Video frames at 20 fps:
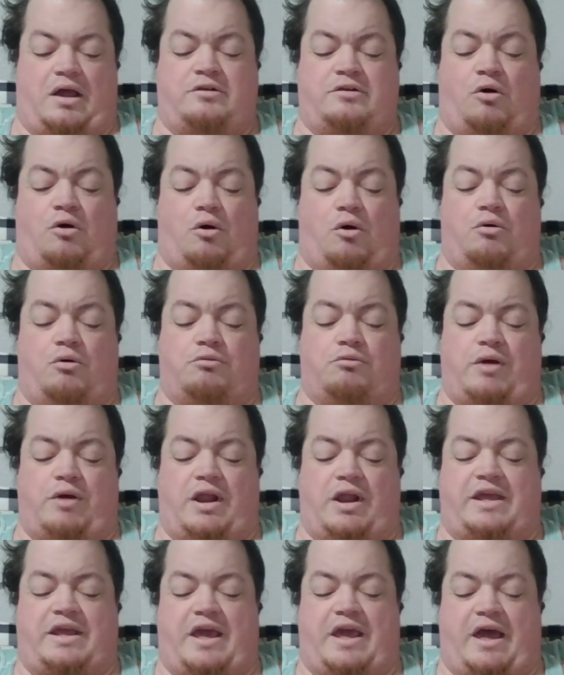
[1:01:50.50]
I'd
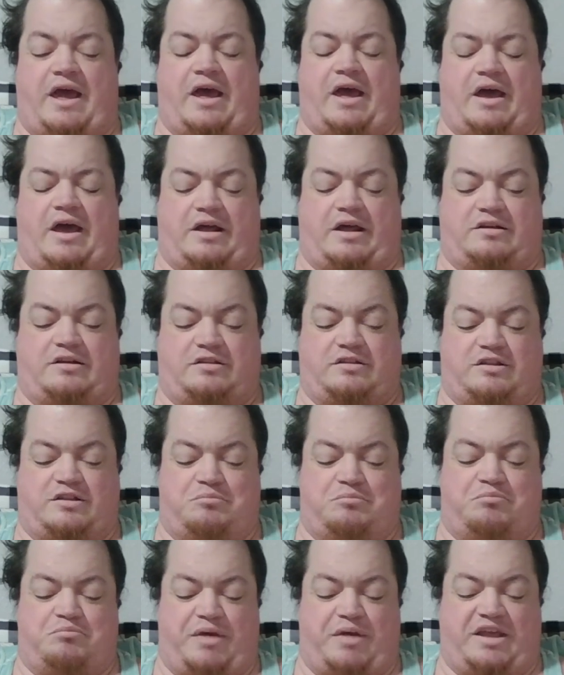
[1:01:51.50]
already had
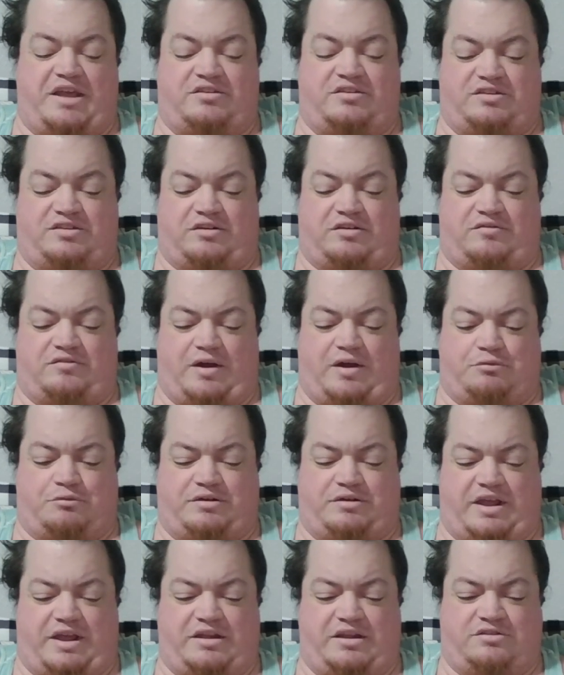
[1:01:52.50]
the basic
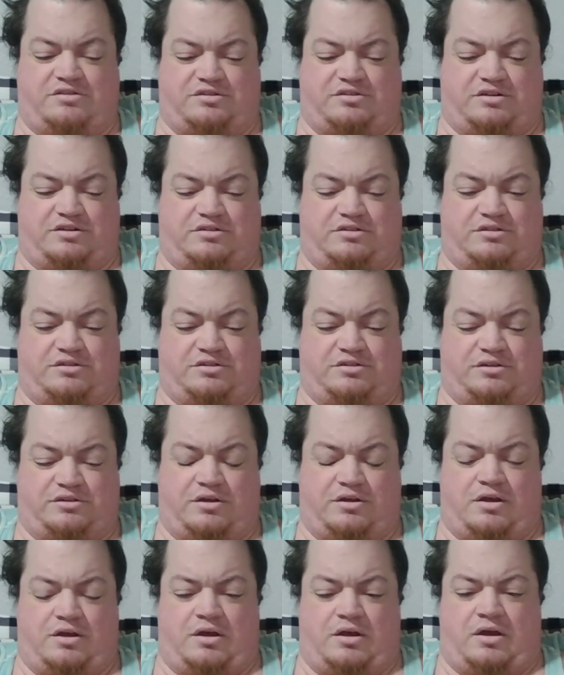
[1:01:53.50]

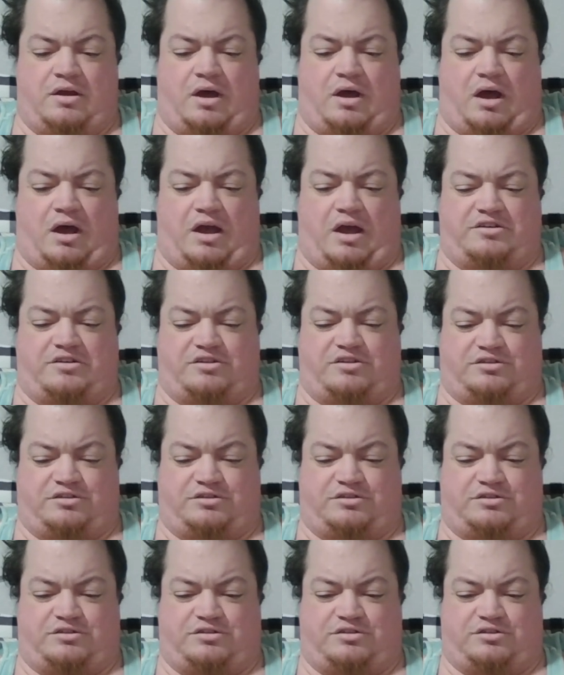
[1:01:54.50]
foundations. I
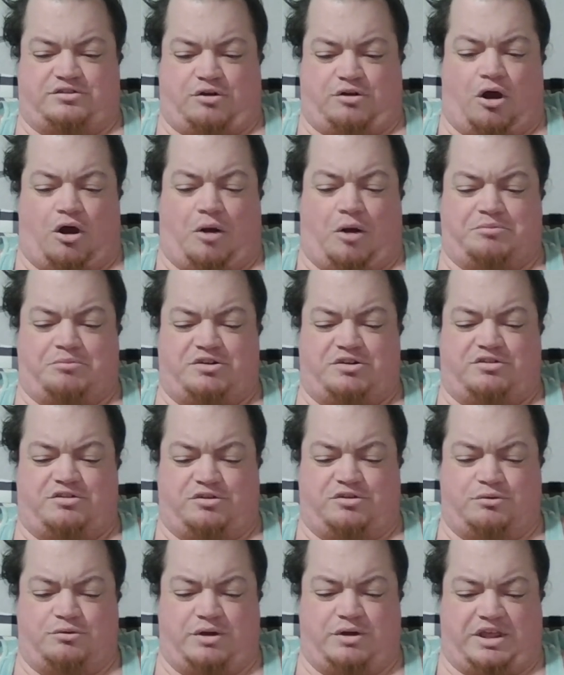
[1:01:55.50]
just
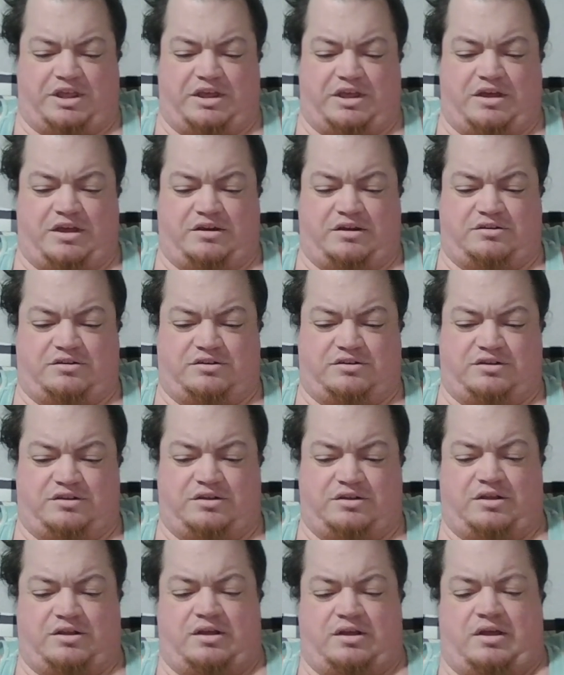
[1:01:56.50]
stopped doing it.
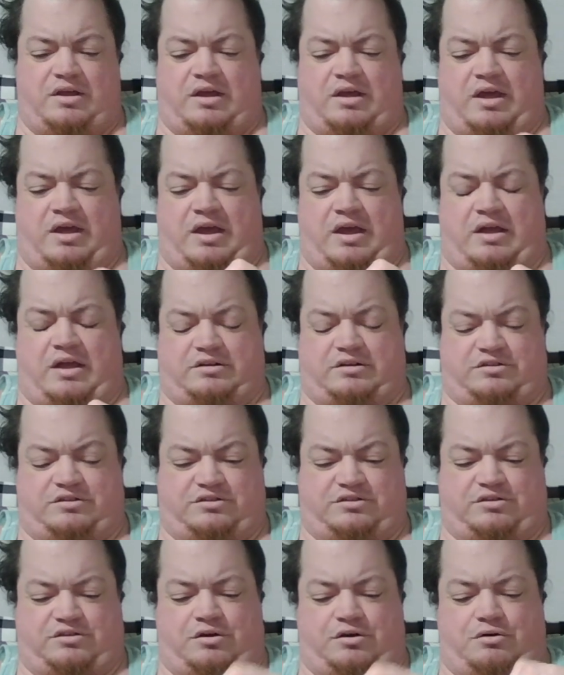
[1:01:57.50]

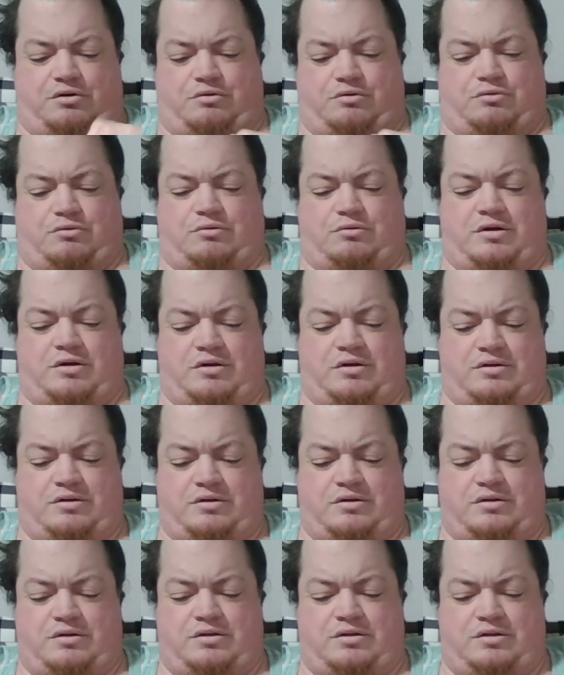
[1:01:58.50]
And so,
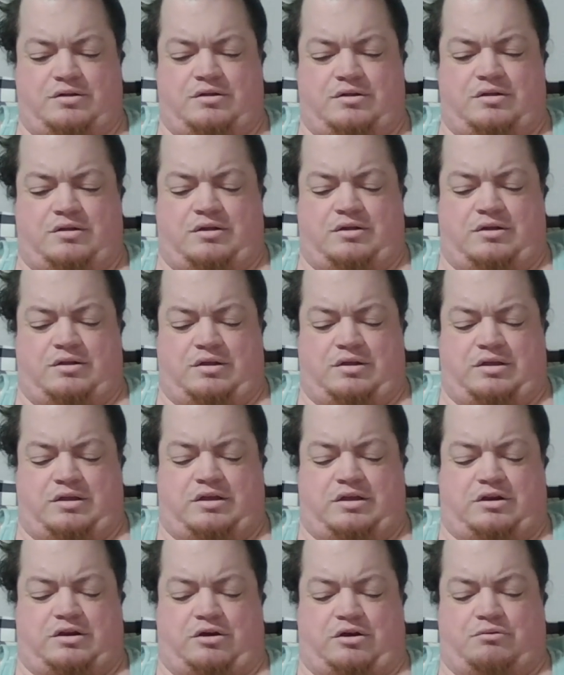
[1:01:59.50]

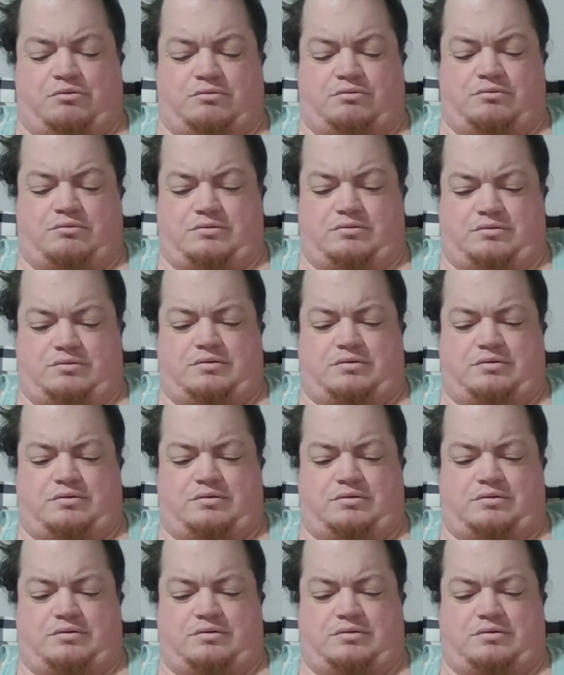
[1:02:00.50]
you know,